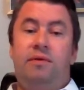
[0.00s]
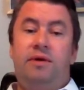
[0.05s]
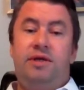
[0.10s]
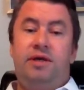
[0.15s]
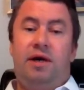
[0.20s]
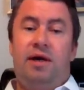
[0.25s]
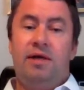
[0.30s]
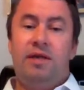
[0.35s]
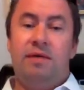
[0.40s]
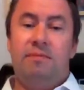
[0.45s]
we
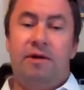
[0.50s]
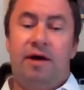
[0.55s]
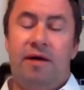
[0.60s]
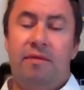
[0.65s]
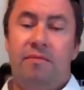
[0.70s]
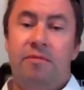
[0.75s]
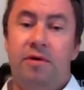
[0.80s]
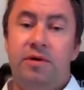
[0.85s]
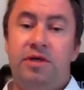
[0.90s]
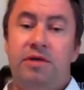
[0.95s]
talked
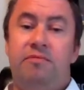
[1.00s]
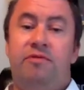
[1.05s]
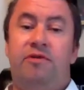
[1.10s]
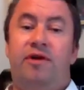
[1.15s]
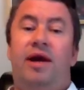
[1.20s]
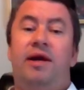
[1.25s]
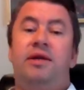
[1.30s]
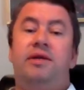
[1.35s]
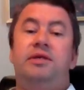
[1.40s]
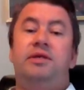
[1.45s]
about motion
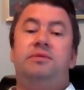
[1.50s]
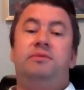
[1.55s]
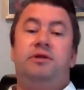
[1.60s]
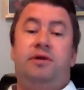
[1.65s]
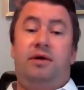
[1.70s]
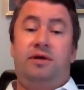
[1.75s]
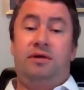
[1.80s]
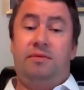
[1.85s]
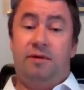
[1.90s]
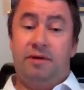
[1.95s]
practice, we
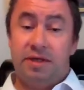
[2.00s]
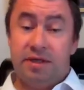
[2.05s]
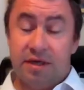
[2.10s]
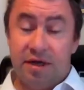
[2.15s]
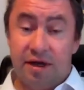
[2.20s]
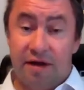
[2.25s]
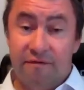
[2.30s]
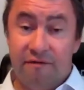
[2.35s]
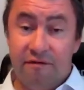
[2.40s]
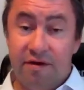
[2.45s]
talked about
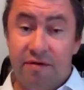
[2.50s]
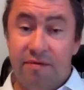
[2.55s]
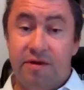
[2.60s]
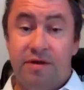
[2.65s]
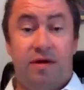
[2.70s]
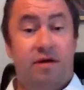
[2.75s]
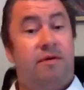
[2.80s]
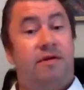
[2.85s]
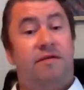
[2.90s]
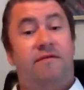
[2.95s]
discovery, we
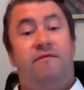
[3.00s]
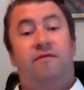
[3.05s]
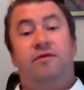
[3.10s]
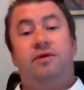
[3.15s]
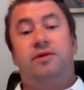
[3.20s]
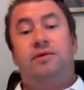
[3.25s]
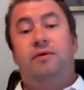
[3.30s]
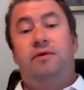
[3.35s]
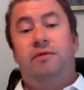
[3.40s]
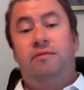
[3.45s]
talked about the
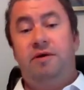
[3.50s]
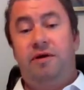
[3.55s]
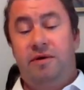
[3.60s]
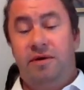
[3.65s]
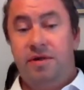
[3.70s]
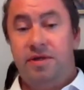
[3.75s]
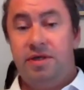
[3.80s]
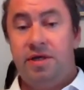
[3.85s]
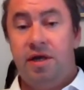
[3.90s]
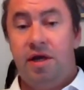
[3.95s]
first court
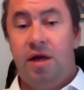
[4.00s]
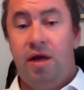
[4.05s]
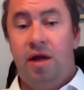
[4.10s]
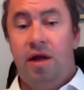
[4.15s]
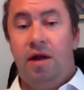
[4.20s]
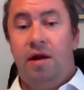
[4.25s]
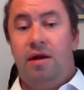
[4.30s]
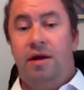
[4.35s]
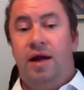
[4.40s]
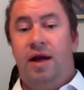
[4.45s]
appearance.
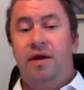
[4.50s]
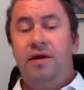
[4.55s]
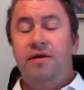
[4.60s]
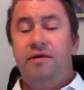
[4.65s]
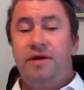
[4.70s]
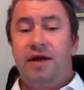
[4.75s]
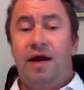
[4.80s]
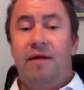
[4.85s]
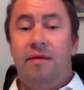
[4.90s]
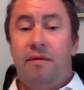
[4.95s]
Now
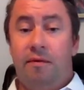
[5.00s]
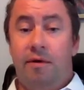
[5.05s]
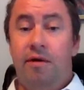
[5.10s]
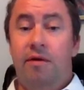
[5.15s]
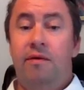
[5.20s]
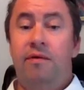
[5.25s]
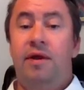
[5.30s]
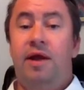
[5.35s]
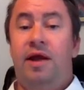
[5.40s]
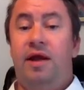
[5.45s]
you're down the
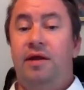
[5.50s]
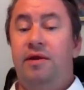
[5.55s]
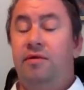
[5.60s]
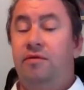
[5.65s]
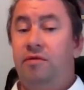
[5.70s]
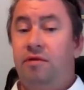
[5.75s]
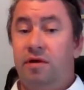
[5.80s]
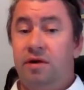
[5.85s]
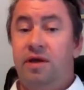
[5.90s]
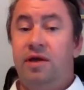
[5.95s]
road and
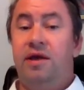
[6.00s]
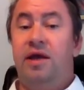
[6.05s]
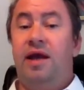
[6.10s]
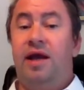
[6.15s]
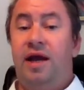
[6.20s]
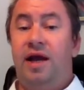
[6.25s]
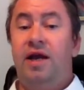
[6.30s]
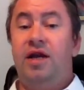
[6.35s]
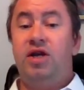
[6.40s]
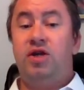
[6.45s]
you're looking
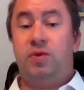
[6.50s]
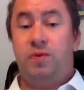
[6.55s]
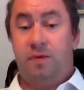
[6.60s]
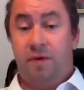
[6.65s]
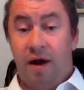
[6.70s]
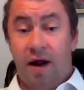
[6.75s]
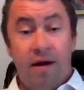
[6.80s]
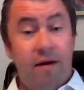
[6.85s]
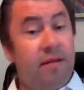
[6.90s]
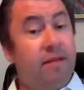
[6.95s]
at
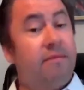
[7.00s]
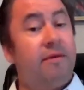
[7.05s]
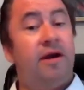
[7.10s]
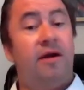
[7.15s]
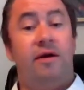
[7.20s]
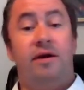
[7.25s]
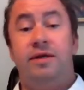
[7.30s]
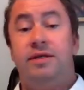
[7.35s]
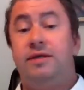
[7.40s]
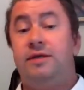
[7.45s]
trial on the
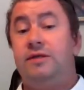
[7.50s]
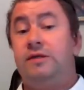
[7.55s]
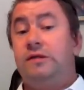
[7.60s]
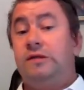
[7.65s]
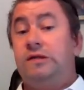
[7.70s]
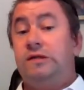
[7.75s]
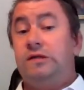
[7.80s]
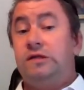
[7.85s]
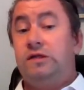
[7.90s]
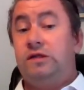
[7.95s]
merits.
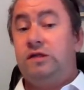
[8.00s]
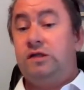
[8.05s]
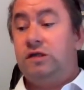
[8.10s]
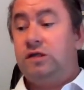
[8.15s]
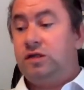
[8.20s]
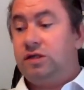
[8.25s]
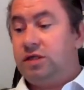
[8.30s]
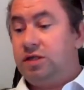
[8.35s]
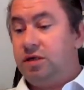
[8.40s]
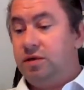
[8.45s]

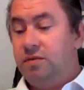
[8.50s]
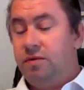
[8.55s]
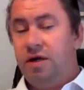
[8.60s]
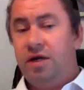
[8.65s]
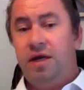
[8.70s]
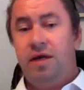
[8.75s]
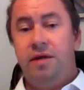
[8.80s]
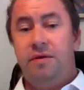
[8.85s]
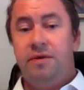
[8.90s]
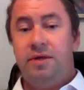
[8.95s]
So
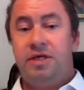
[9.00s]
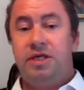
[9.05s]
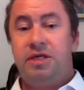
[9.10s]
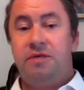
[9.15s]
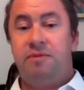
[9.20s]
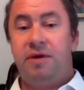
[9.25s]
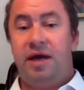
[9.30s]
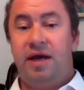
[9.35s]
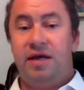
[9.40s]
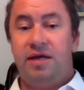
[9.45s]
what can you
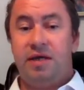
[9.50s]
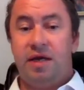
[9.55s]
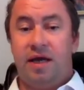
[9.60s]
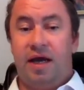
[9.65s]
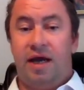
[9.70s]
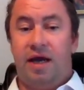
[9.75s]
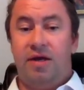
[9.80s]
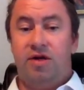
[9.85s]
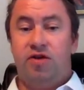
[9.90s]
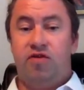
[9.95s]
expect
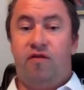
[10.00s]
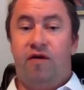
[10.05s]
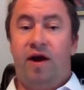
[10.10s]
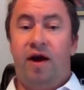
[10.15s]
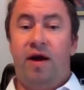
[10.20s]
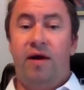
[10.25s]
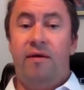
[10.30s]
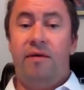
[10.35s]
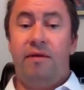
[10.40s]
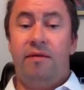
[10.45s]
at
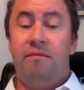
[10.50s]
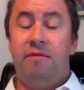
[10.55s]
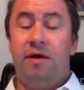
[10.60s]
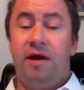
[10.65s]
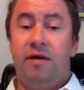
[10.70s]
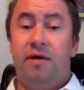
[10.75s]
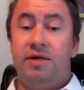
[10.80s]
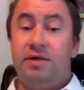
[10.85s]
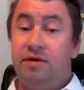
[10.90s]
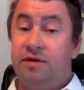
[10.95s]
trial on the
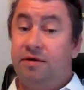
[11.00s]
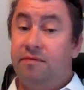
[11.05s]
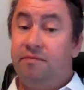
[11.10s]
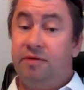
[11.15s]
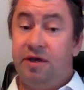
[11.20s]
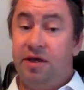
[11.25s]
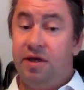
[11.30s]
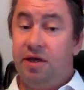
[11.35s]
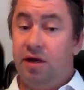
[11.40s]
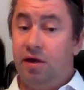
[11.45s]
merits on a P